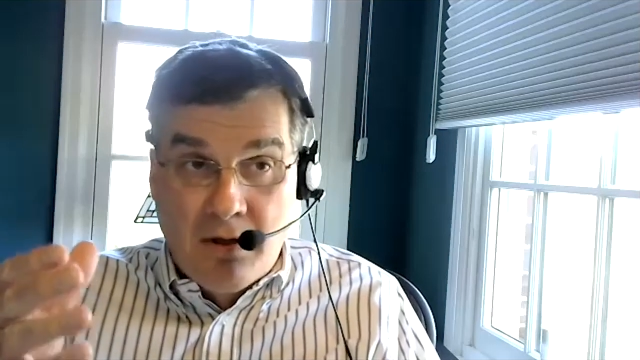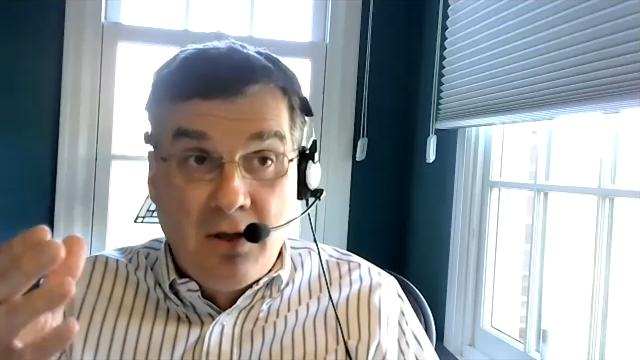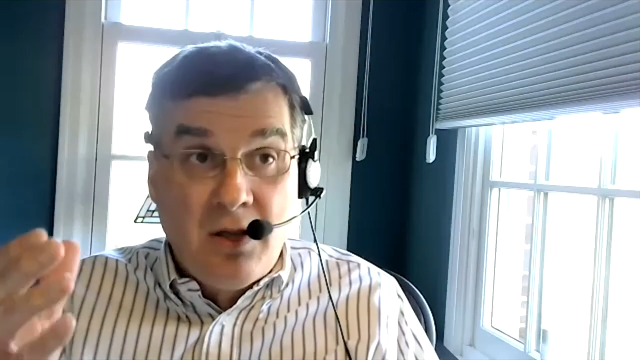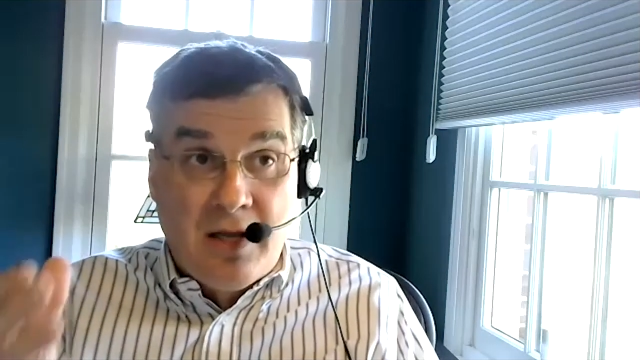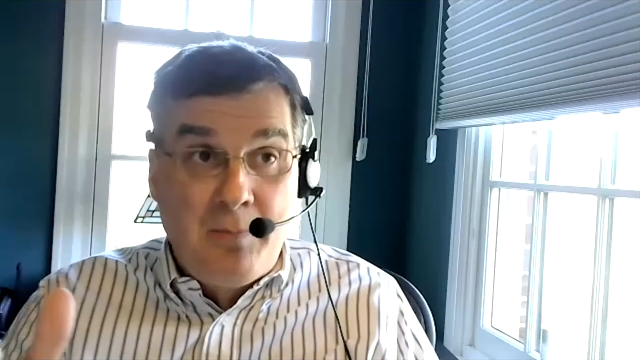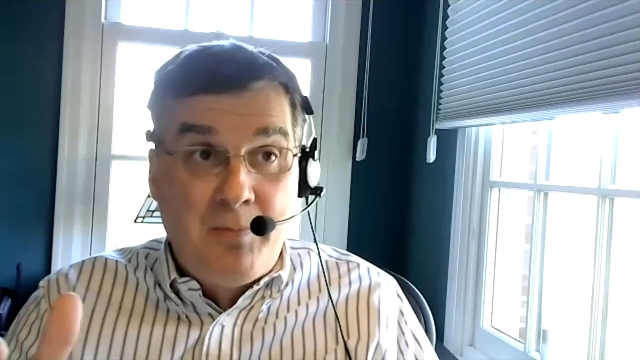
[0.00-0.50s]

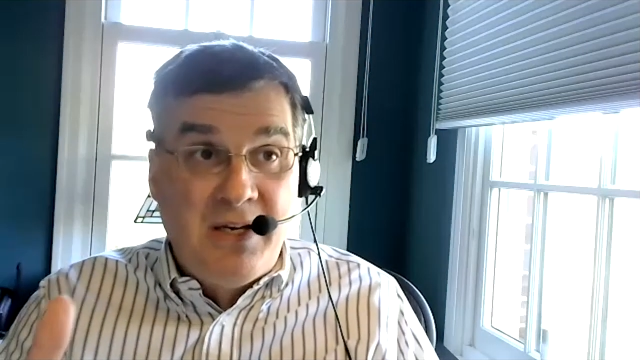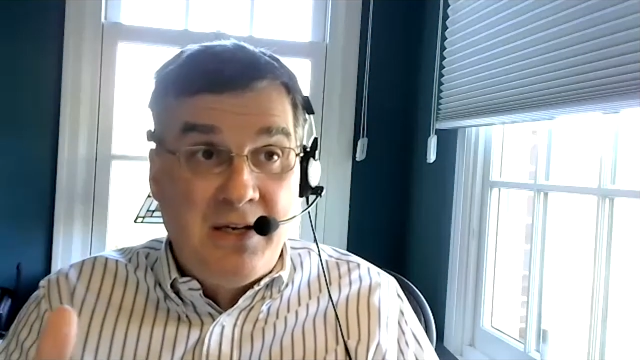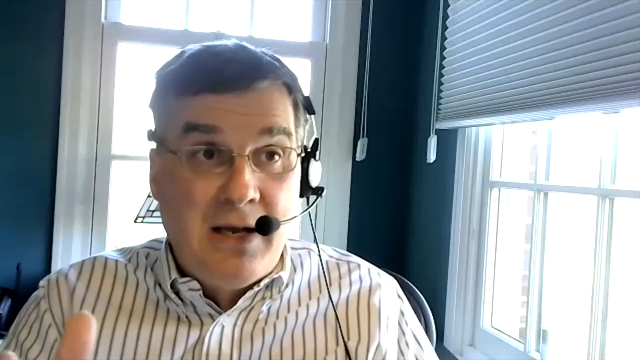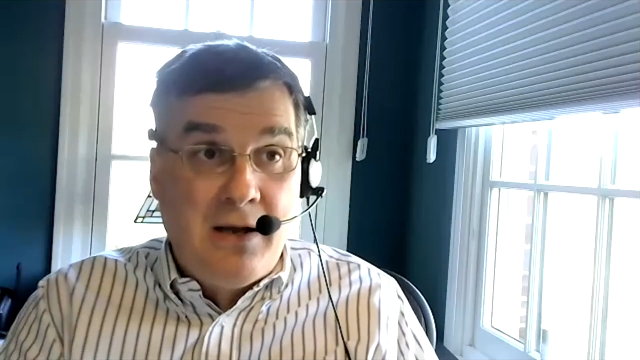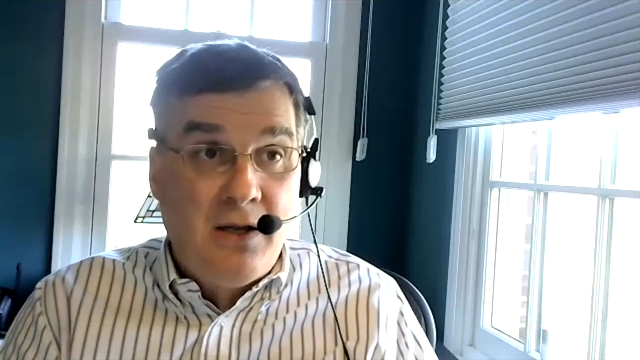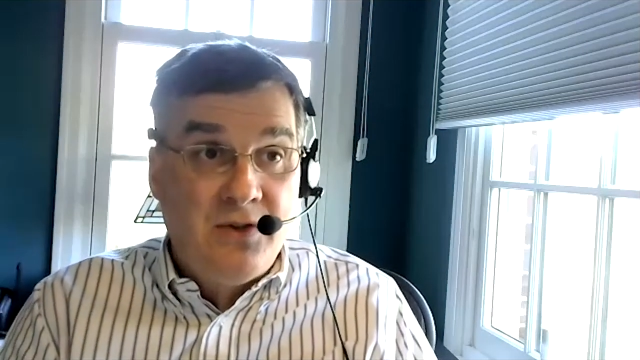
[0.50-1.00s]
clamping
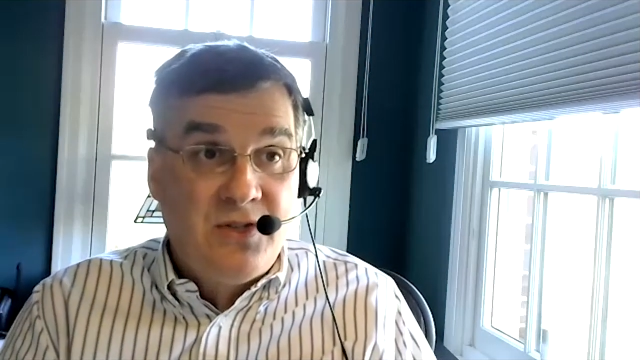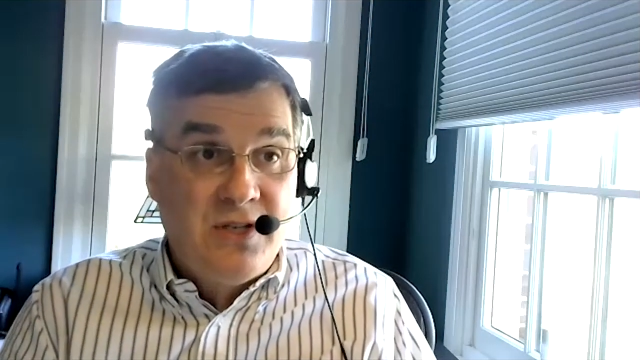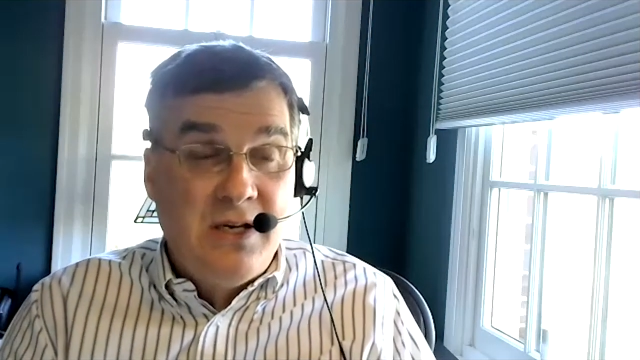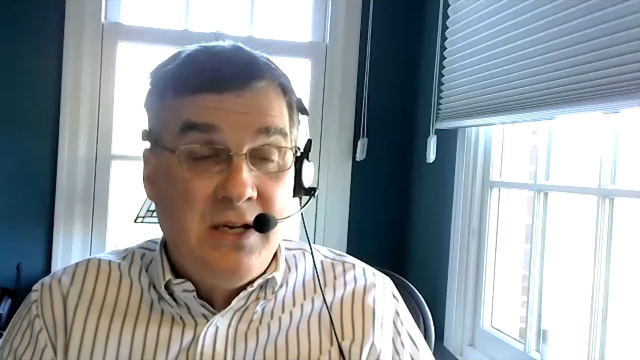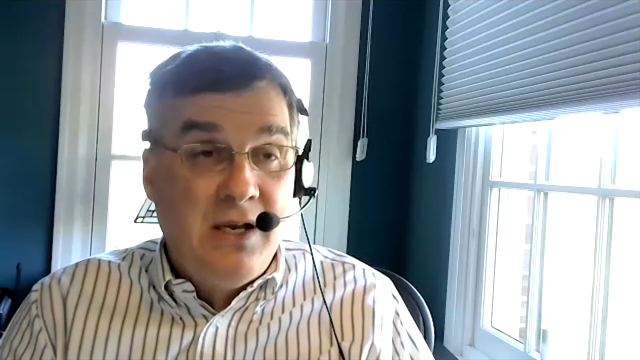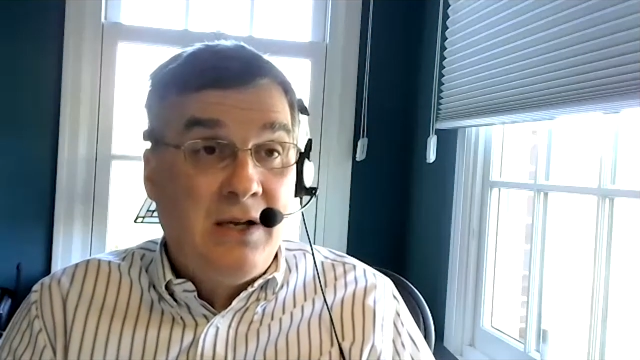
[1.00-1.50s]
down on
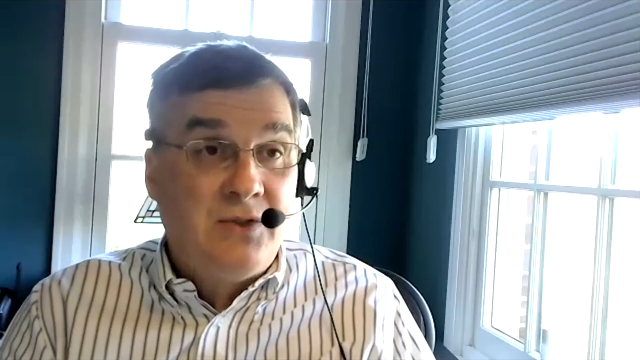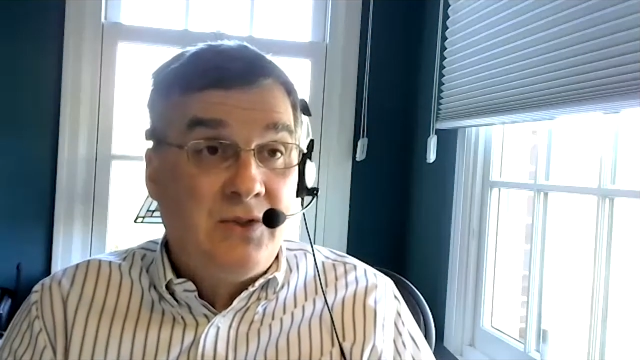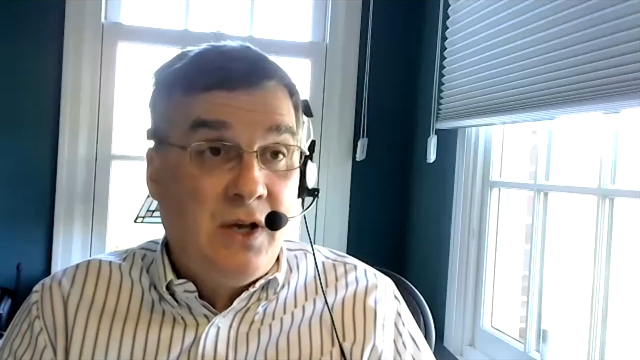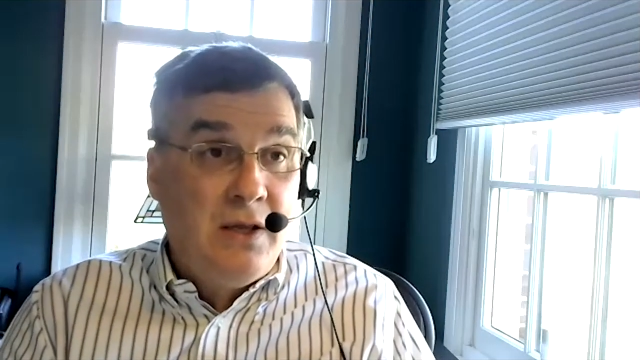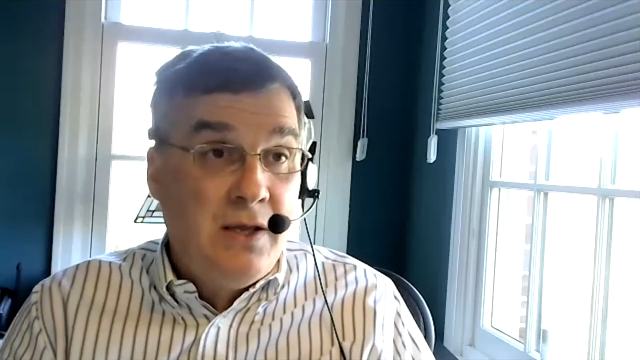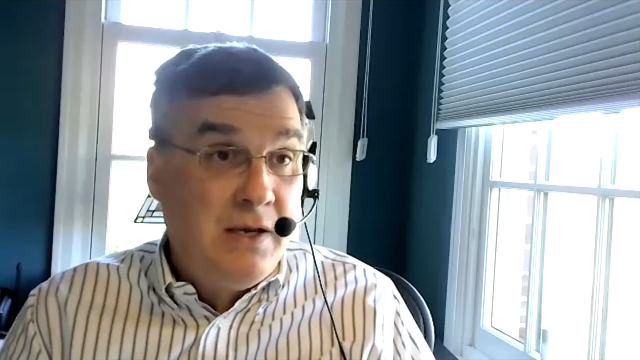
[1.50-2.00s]
CDS,
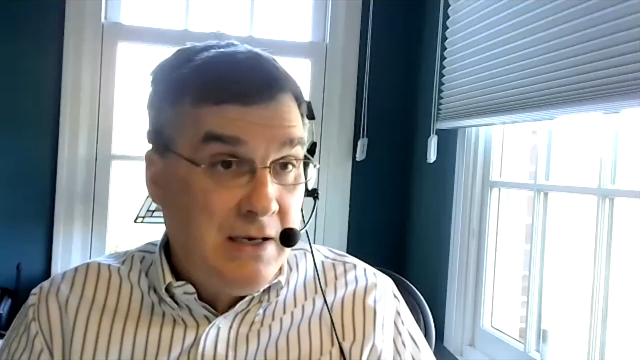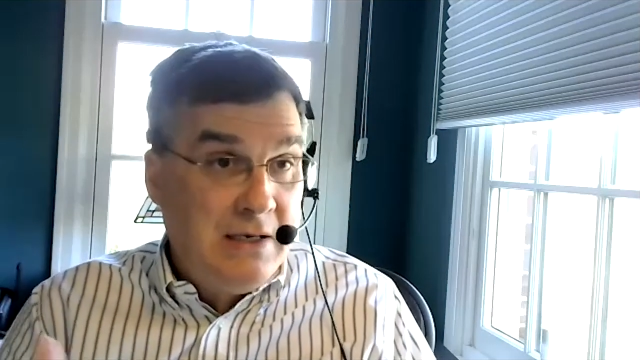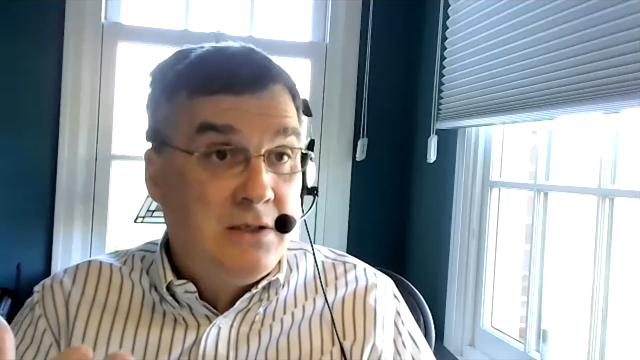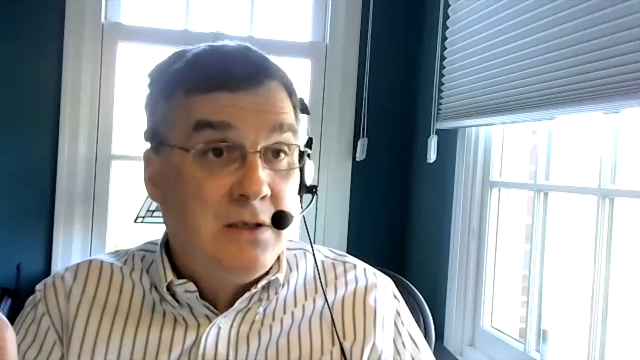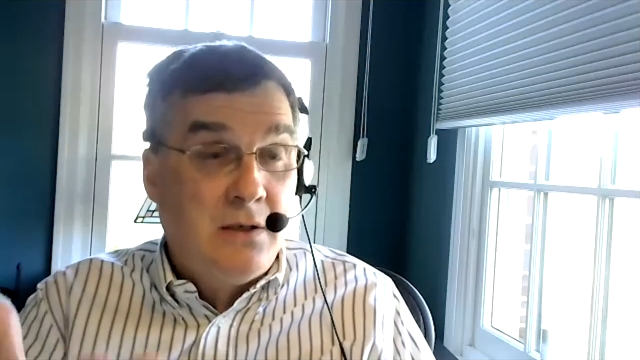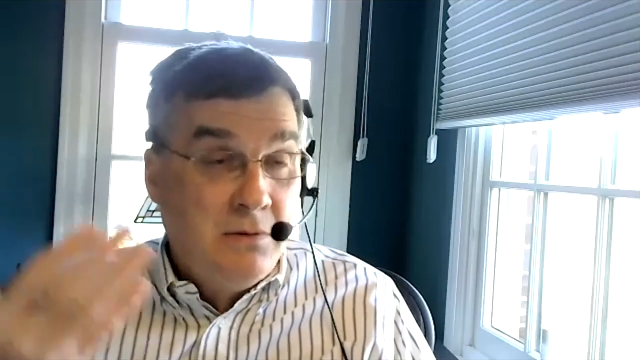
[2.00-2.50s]
and they
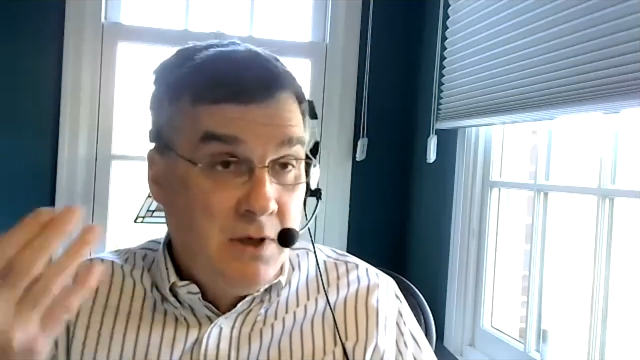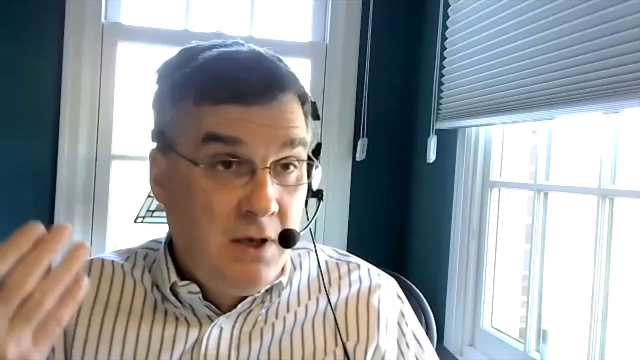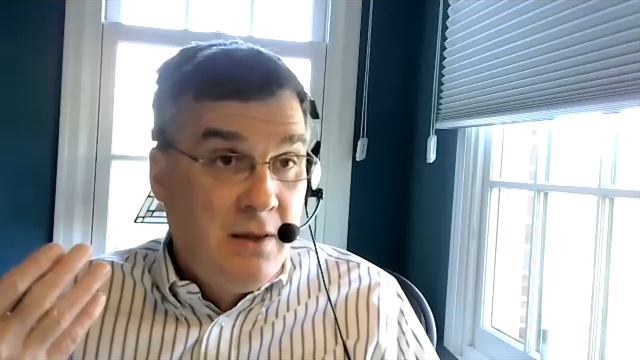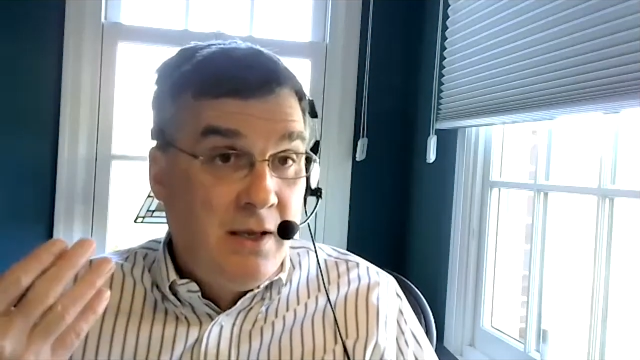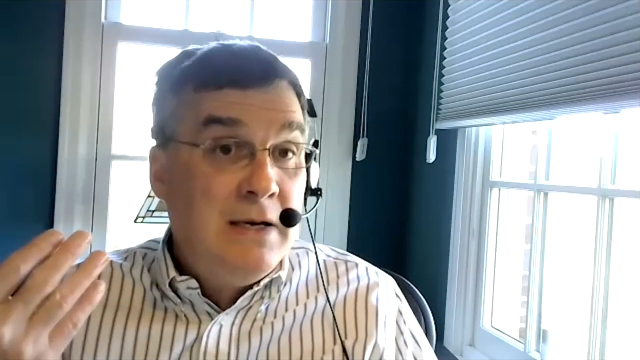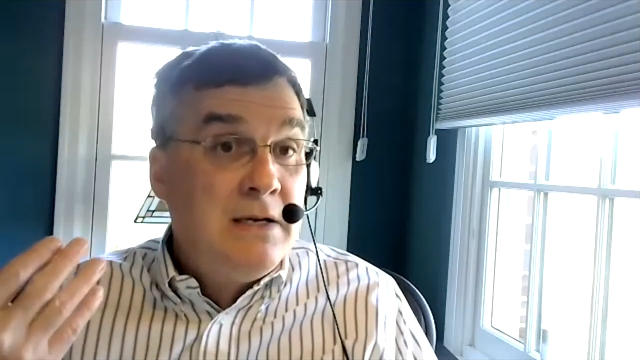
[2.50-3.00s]
need to
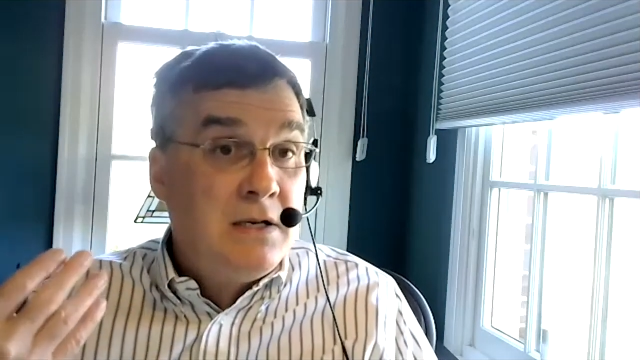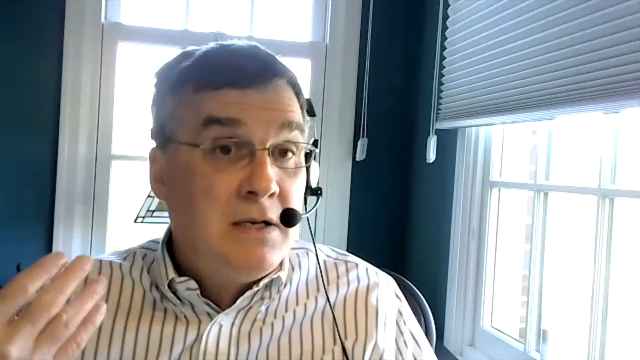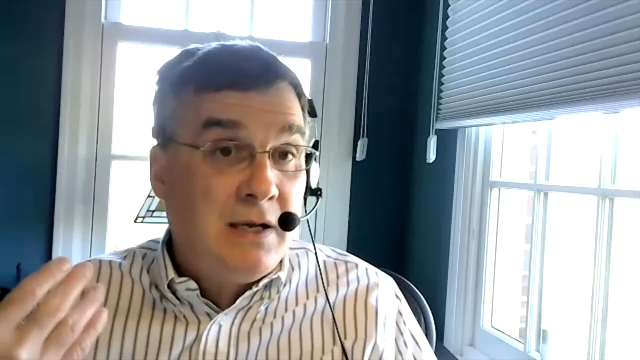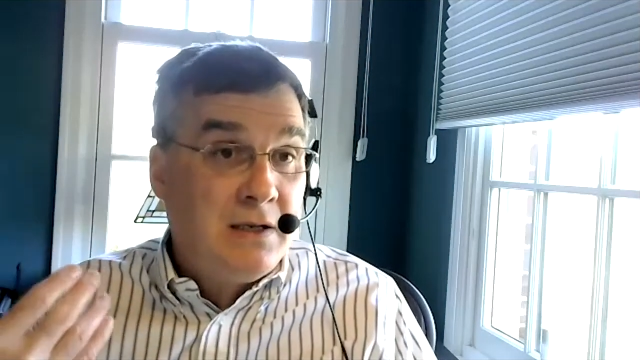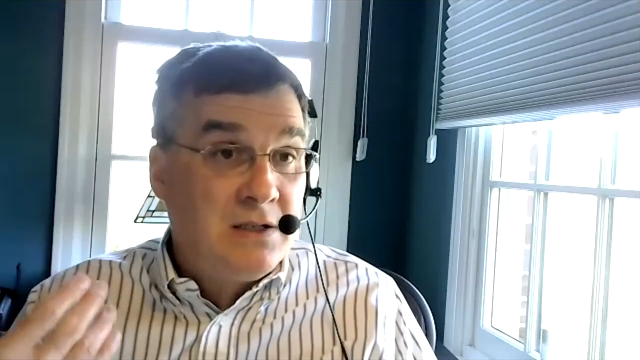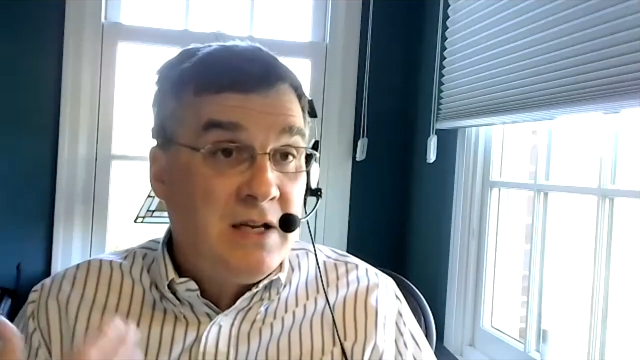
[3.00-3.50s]

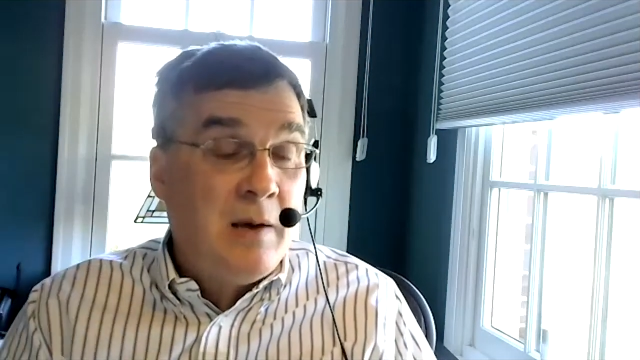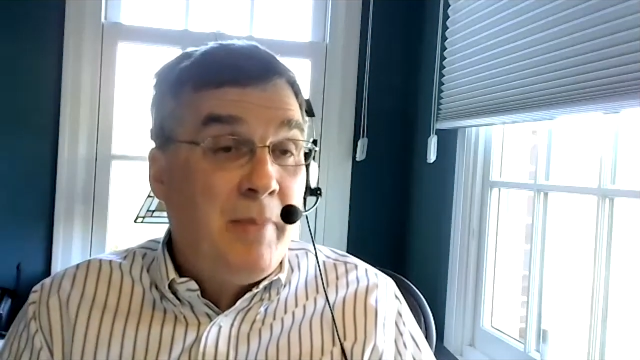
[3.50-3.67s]
take a step